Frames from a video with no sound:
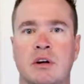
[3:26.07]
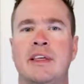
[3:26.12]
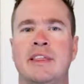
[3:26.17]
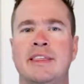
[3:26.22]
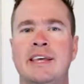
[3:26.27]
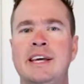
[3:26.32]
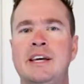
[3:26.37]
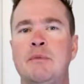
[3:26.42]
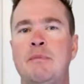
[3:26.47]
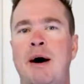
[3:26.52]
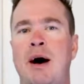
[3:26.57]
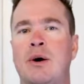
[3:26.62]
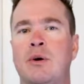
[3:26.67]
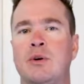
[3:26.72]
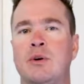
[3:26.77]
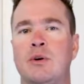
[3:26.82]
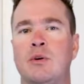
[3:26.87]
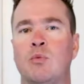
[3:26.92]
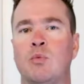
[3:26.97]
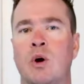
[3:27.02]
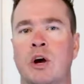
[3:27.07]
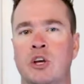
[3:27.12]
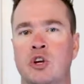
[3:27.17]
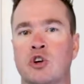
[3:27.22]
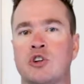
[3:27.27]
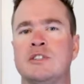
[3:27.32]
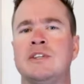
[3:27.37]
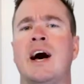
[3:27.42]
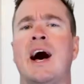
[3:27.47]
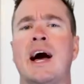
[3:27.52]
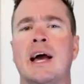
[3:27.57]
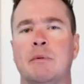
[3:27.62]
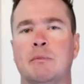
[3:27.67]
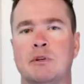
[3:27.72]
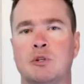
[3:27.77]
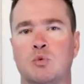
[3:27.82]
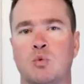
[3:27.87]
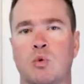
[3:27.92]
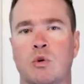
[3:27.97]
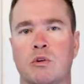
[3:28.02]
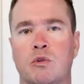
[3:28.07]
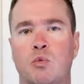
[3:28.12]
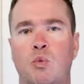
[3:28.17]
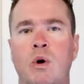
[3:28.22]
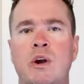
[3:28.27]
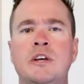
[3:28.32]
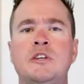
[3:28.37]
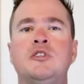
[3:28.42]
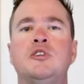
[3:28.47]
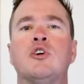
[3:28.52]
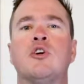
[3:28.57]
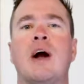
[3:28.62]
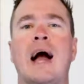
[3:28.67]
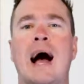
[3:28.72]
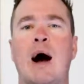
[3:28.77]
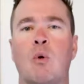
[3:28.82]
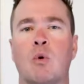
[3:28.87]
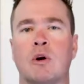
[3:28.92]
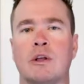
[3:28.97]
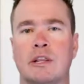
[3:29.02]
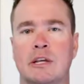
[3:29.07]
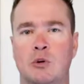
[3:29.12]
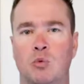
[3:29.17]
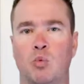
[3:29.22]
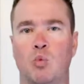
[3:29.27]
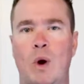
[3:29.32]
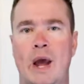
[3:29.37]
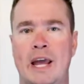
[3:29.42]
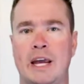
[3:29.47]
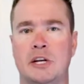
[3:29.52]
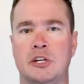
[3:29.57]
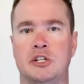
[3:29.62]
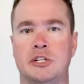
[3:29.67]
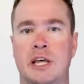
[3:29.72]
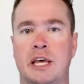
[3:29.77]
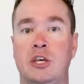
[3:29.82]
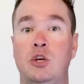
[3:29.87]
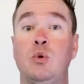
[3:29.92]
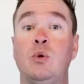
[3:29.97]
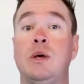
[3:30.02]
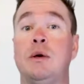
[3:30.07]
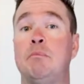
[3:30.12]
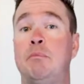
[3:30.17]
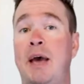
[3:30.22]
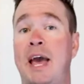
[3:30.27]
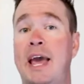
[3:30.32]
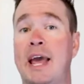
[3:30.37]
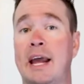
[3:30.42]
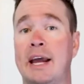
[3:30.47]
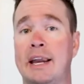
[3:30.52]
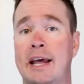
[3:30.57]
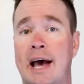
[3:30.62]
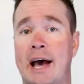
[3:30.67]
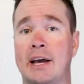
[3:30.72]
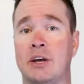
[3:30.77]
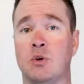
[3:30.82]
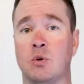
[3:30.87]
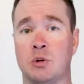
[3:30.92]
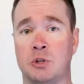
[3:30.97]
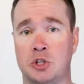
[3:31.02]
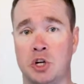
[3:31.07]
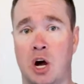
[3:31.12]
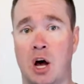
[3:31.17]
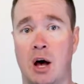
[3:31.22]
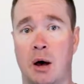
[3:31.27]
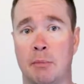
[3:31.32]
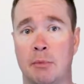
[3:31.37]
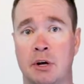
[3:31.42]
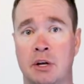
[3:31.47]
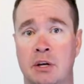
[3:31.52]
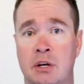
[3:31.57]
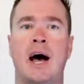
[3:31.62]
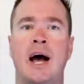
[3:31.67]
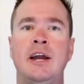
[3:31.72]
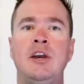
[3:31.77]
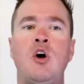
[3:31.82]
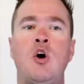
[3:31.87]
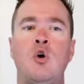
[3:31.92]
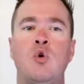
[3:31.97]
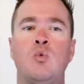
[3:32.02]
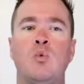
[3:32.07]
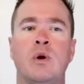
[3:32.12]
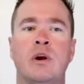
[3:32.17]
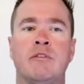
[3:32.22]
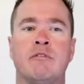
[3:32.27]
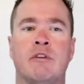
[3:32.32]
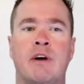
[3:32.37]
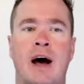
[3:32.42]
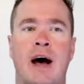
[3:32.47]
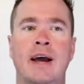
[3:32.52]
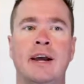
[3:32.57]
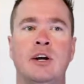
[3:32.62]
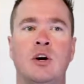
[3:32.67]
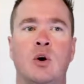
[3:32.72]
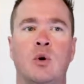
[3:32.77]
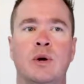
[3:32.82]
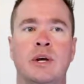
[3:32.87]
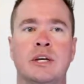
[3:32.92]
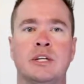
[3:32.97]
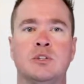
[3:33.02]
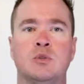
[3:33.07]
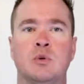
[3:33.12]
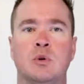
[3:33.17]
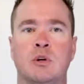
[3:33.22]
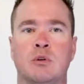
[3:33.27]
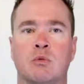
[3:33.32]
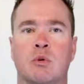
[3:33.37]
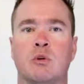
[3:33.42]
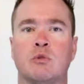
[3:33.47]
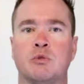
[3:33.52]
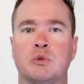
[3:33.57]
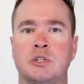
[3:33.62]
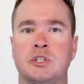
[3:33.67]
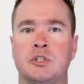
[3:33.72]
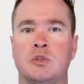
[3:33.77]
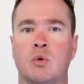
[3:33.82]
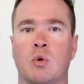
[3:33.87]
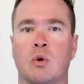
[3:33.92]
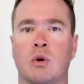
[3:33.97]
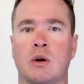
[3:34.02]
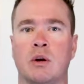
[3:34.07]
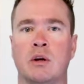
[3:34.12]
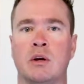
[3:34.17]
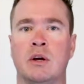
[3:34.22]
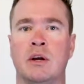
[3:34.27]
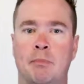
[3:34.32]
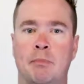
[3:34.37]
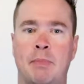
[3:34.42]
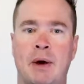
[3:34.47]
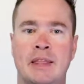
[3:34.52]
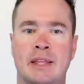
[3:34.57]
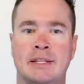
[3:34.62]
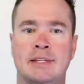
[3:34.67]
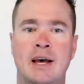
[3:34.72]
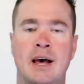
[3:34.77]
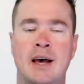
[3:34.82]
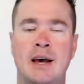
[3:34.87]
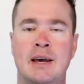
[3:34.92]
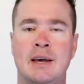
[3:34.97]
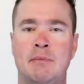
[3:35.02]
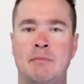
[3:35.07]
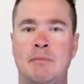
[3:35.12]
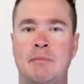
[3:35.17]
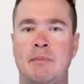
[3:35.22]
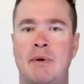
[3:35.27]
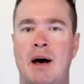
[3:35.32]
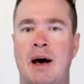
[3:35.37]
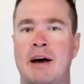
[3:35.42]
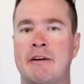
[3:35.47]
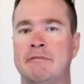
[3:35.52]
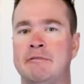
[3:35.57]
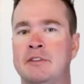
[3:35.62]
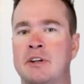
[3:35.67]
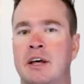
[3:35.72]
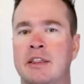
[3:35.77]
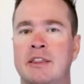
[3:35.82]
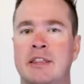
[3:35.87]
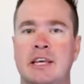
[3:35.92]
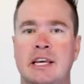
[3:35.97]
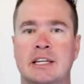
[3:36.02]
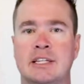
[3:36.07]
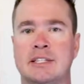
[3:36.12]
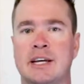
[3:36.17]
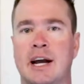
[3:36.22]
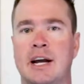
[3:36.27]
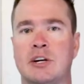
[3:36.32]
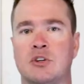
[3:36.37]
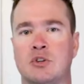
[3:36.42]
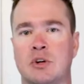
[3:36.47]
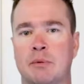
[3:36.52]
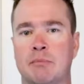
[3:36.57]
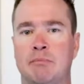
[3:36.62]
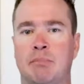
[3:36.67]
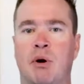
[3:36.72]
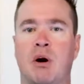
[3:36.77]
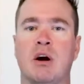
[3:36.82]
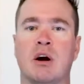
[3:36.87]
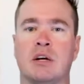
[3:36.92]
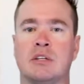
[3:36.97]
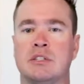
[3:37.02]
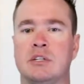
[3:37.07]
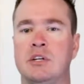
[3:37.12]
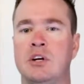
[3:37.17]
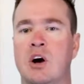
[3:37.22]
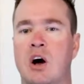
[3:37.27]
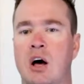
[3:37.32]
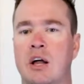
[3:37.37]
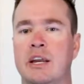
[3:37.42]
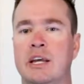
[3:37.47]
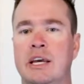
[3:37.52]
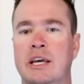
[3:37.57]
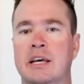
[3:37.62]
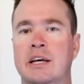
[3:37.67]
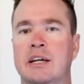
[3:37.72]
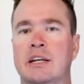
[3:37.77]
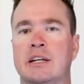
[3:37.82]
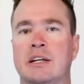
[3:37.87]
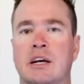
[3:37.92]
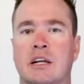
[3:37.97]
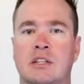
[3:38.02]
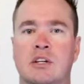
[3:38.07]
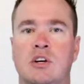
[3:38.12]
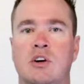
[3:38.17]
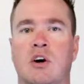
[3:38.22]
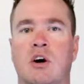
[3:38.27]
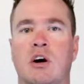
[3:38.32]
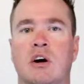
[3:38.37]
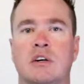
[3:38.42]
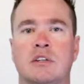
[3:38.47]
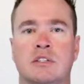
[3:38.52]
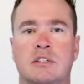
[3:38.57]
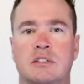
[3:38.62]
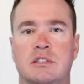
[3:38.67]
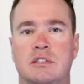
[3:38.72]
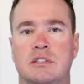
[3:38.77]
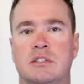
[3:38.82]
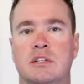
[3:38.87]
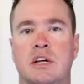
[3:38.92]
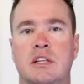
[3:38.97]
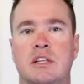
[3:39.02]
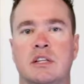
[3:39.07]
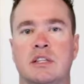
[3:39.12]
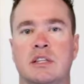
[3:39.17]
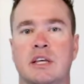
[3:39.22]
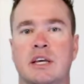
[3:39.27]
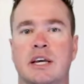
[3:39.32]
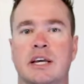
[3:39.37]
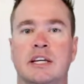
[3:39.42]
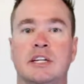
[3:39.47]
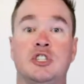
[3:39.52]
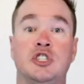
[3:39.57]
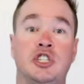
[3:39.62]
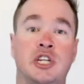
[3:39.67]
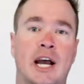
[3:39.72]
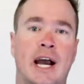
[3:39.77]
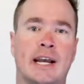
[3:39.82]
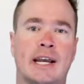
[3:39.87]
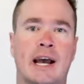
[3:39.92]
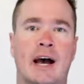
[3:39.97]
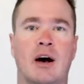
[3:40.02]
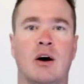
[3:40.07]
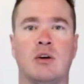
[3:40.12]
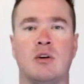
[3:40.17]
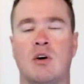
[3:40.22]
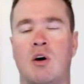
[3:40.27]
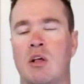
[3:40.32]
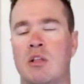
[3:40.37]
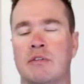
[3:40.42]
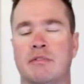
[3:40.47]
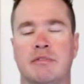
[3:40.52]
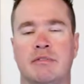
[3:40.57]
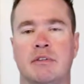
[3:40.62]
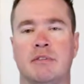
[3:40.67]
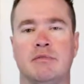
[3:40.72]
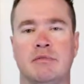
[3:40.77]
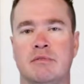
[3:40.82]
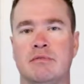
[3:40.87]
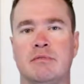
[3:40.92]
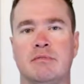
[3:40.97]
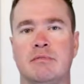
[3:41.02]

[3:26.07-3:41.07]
Think about what your time is worth. What is your hourly wage that you get paid at your job? I know whenever I go into a grocery store, by the time I've done the entire trip, parked, gone in, got the cart, done the thing, check out, all of the,